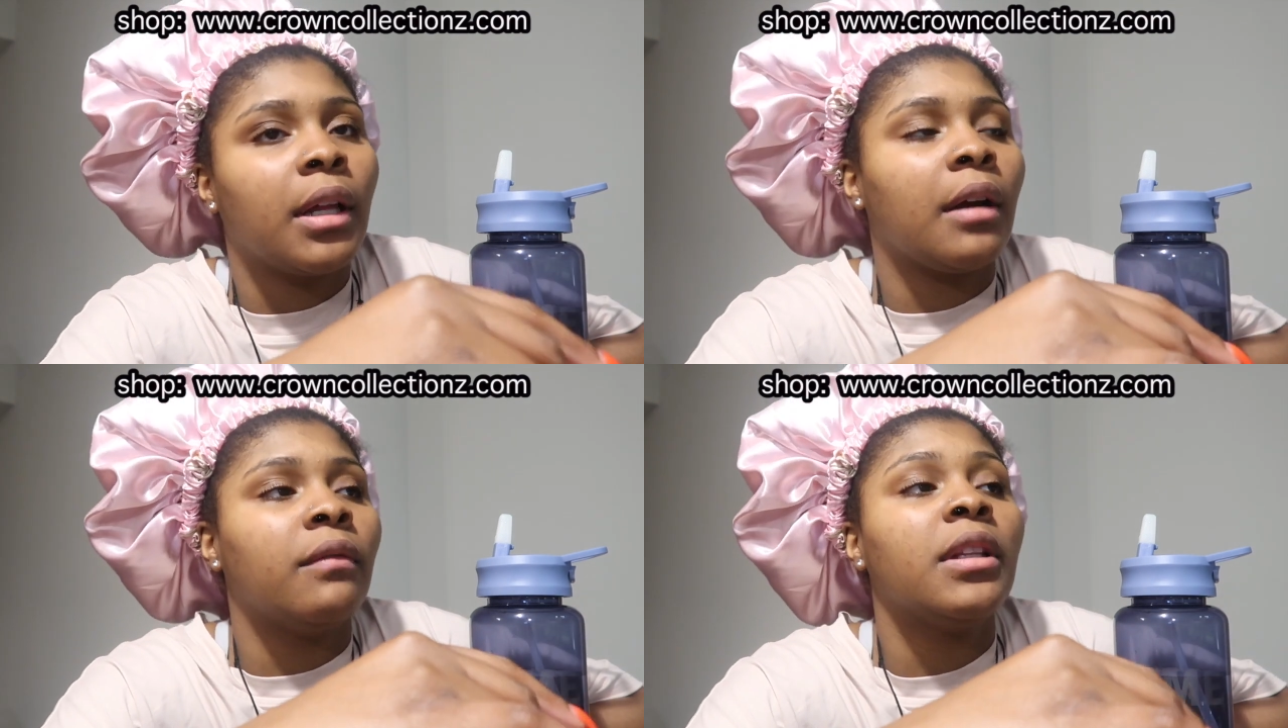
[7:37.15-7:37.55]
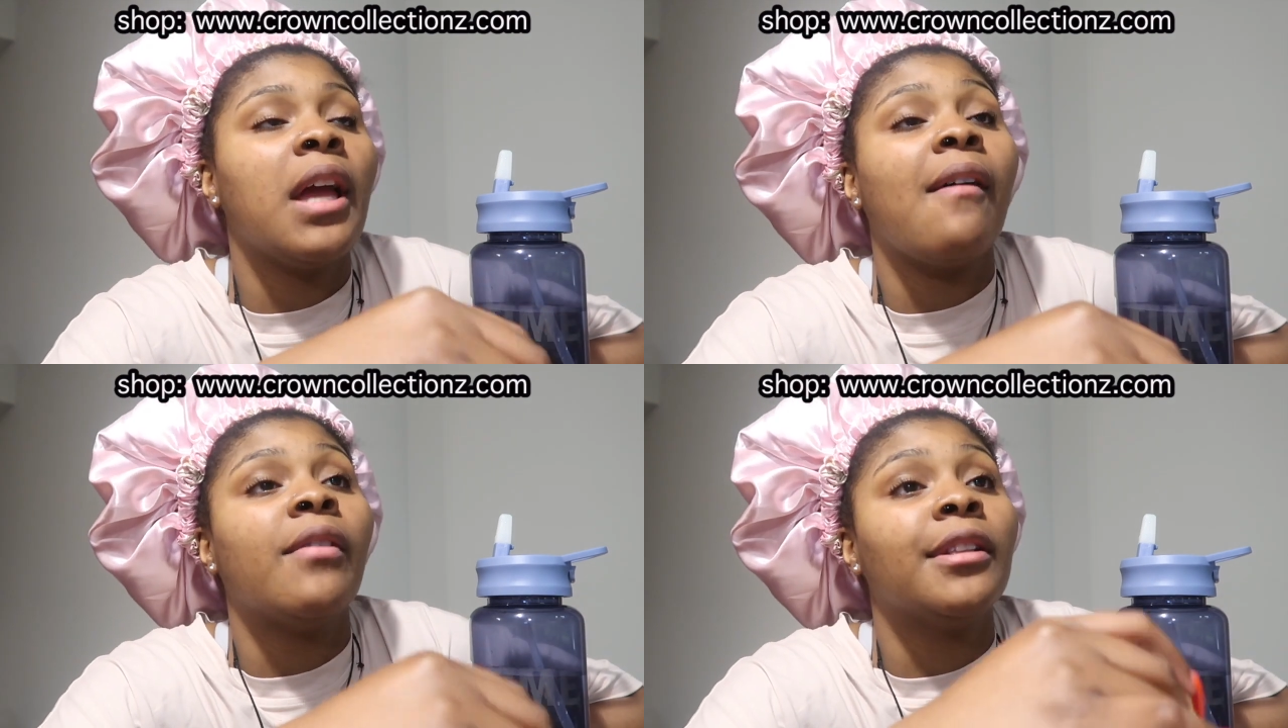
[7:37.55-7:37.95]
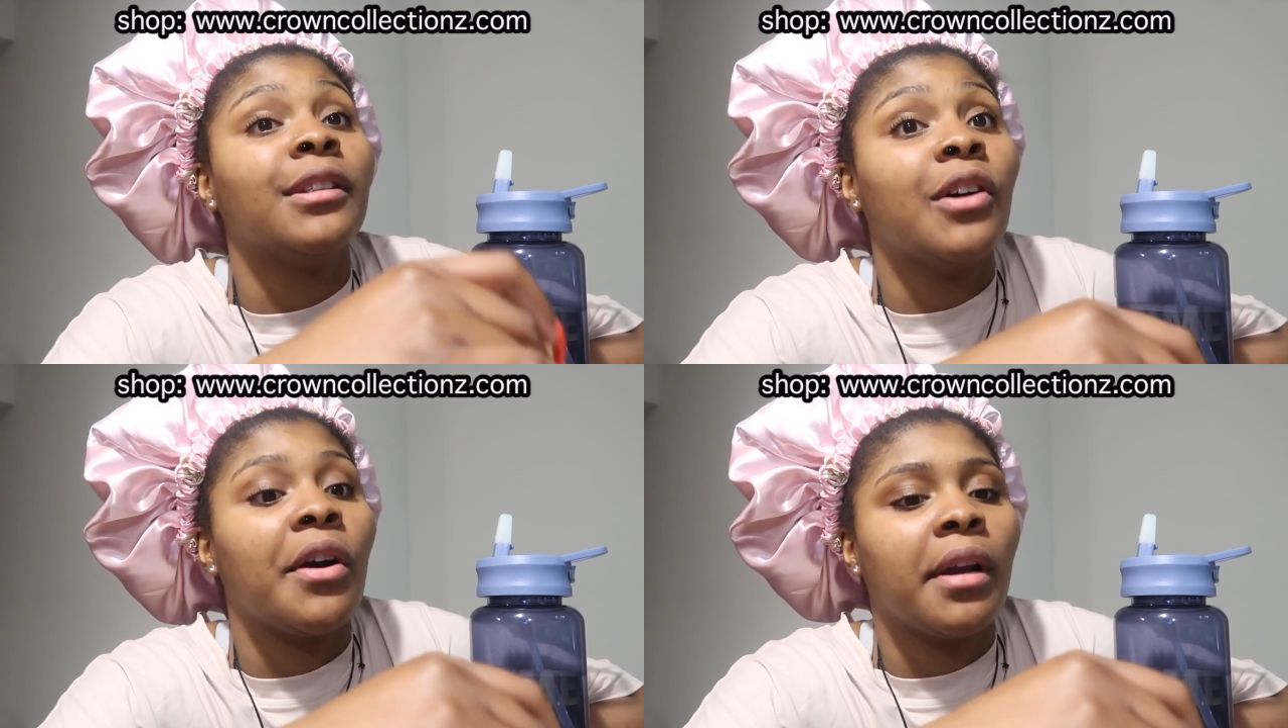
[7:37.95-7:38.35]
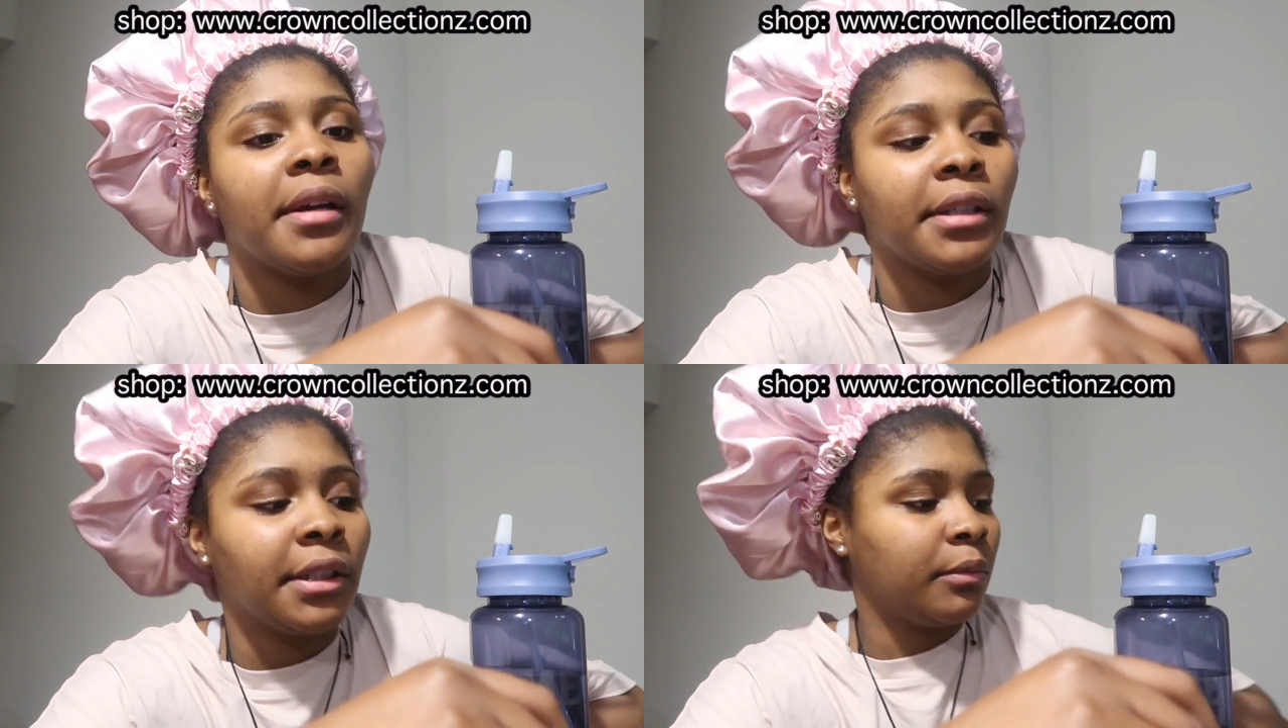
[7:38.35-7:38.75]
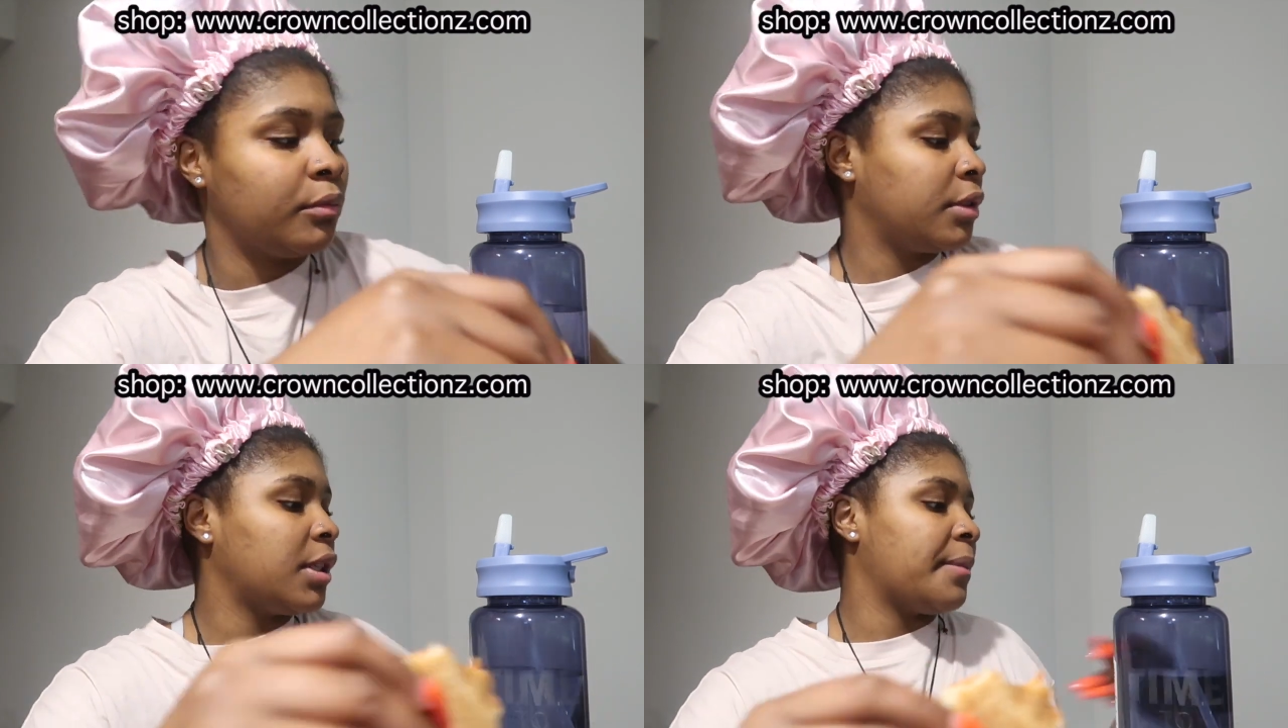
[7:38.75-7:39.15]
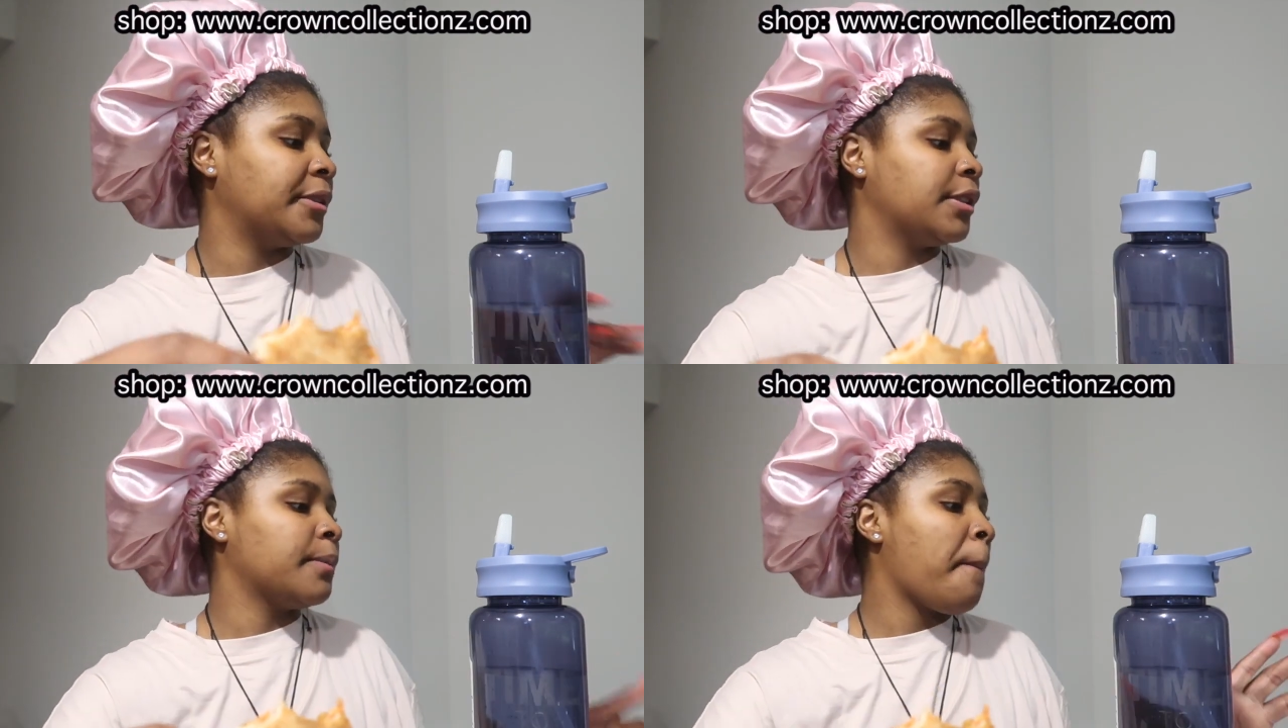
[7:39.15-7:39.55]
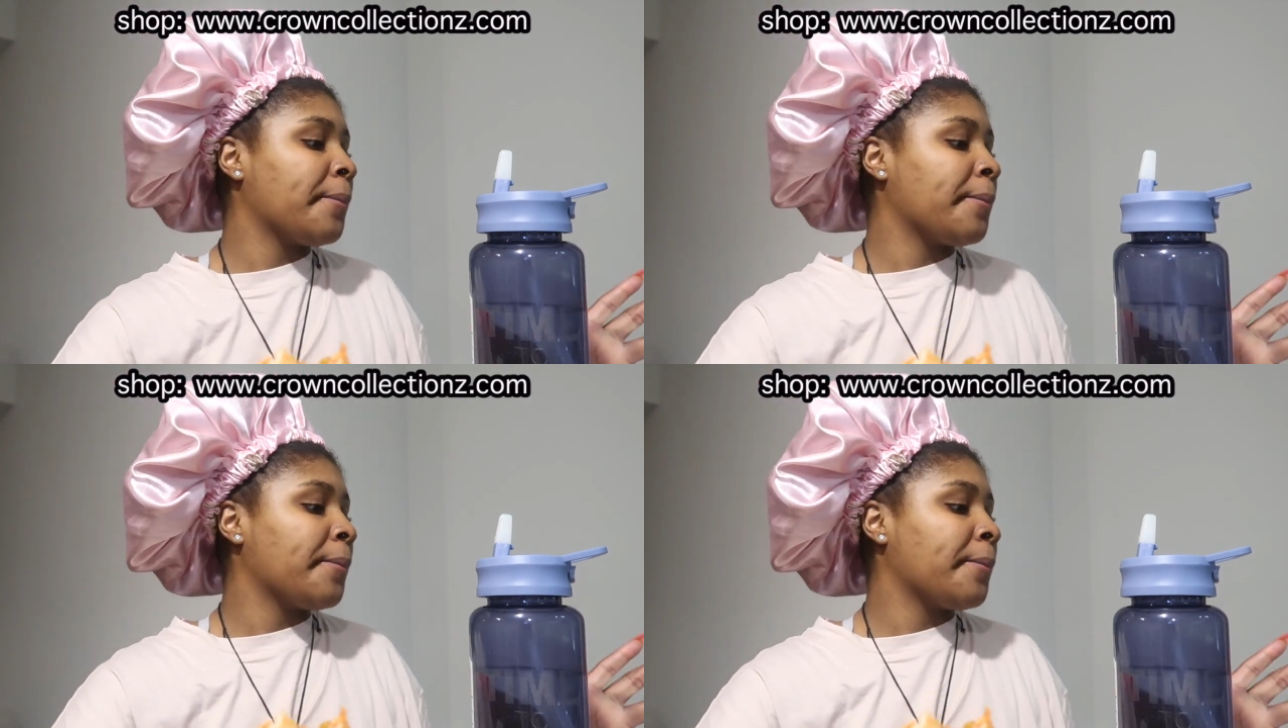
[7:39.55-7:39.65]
Like, I really have a long night. Like, what time is it?